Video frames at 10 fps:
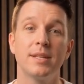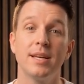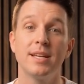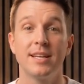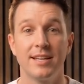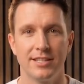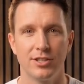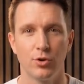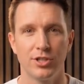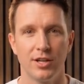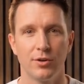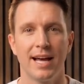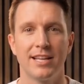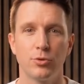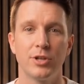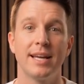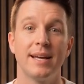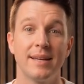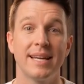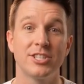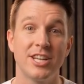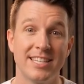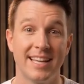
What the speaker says: in London and Tokyo next week. It checks